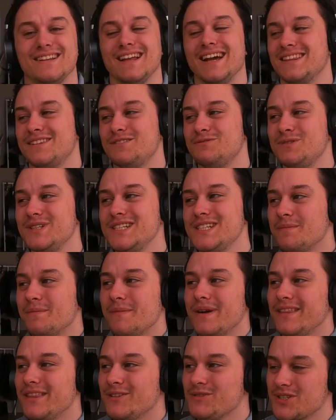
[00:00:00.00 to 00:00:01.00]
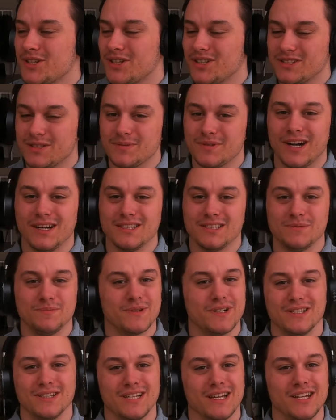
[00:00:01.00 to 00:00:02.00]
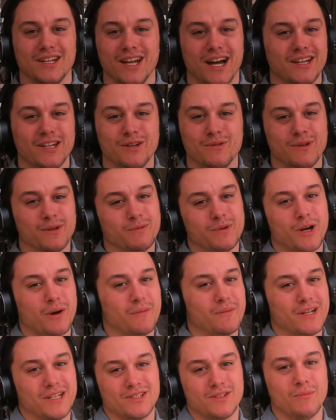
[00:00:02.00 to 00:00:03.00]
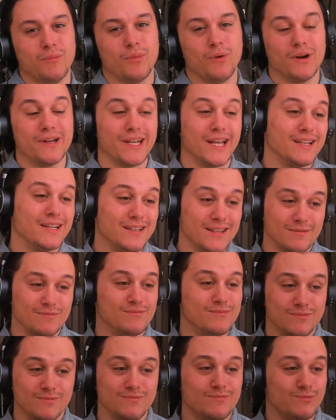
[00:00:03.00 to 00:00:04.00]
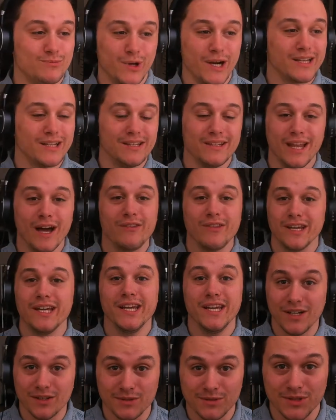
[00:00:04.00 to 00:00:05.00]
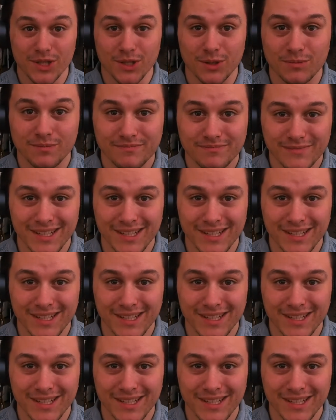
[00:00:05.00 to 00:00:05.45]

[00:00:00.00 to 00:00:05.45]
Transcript: Like, the reason I made those concept cards is because I knew they were coming at some point, and frankly, now they're here, so.